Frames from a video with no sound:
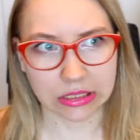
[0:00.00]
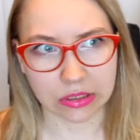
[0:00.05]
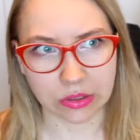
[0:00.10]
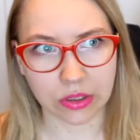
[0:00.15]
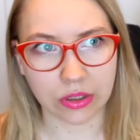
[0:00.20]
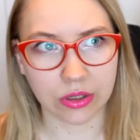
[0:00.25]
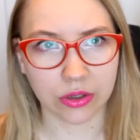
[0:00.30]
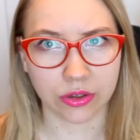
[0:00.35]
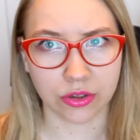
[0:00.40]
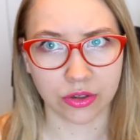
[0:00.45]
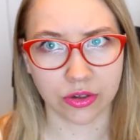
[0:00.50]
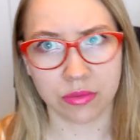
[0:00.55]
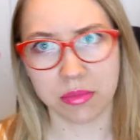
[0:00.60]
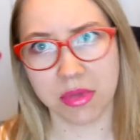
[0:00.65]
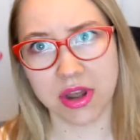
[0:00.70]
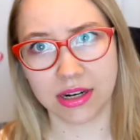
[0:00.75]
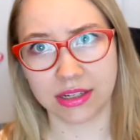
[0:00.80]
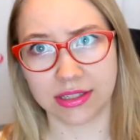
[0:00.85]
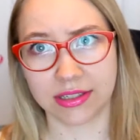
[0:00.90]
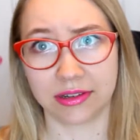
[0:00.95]
3 or 2
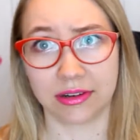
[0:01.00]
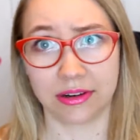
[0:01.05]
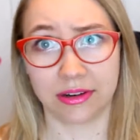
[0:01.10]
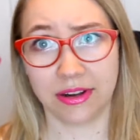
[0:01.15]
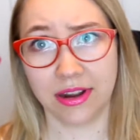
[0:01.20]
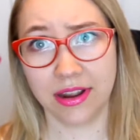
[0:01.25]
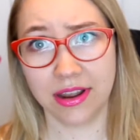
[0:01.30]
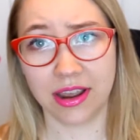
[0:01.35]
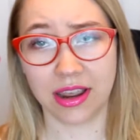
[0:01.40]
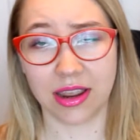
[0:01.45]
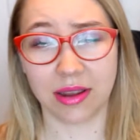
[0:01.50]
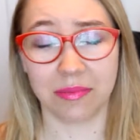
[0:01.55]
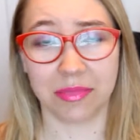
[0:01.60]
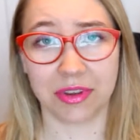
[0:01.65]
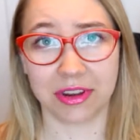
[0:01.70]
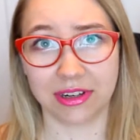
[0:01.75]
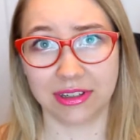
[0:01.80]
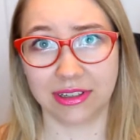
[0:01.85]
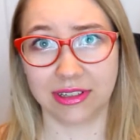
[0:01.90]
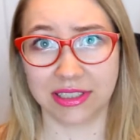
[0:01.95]
months at a time
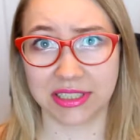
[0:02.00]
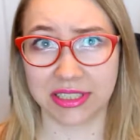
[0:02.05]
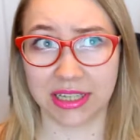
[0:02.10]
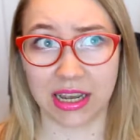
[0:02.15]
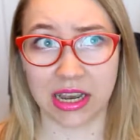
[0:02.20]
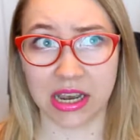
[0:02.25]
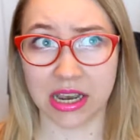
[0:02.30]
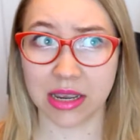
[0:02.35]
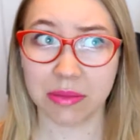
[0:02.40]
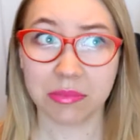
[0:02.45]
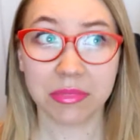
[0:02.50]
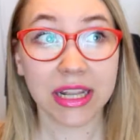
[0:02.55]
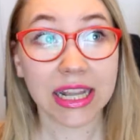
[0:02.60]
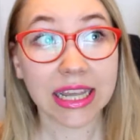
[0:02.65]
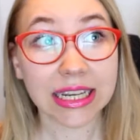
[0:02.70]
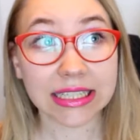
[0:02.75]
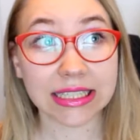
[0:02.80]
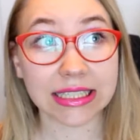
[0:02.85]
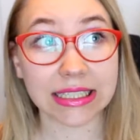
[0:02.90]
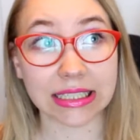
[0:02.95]
because I'm
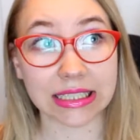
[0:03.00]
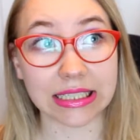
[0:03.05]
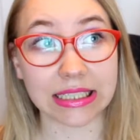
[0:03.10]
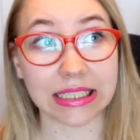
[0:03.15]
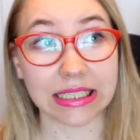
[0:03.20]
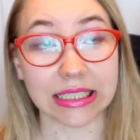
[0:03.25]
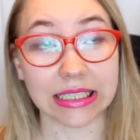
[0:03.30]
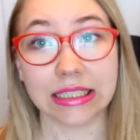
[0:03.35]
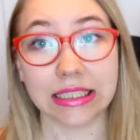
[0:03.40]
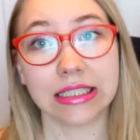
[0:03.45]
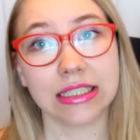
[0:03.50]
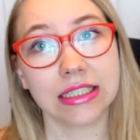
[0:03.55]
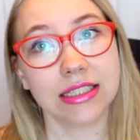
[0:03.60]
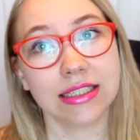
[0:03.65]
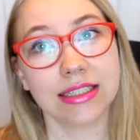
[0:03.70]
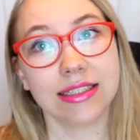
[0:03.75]
lazy.